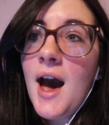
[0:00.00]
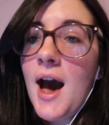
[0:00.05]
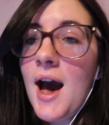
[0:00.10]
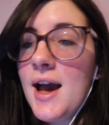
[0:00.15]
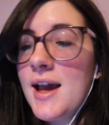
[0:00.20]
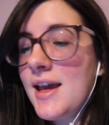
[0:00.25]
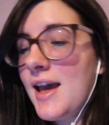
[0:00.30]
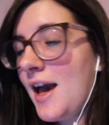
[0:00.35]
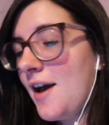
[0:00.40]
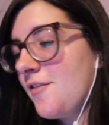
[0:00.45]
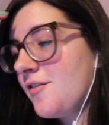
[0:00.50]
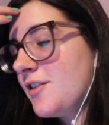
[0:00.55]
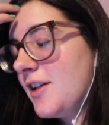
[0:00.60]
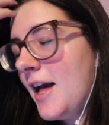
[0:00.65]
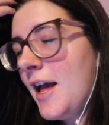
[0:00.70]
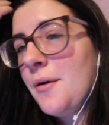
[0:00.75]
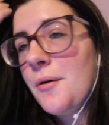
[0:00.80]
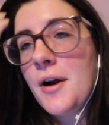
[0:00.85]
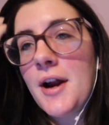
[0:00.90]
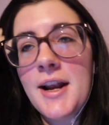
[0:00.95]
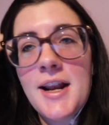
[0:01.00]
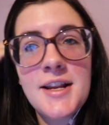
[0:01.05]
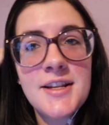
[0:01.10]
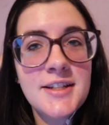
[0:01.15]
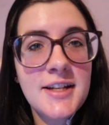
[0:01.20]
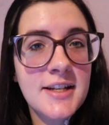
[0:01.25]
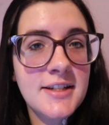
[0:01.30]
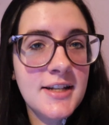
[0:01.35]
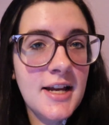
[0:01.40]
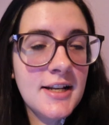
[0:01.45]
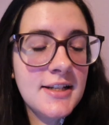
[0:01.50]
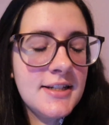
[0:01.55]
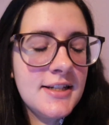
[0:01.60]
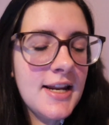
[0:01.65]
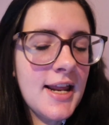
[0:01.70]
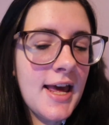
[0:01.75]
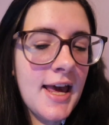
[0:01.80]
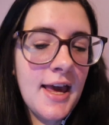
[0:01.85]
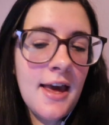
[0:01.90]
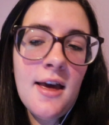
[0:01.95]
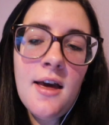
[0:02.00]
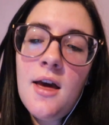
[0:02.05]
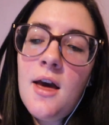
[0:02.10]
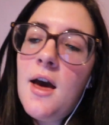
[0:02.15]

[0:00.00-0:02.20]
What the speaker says: I have client work I need to get done today.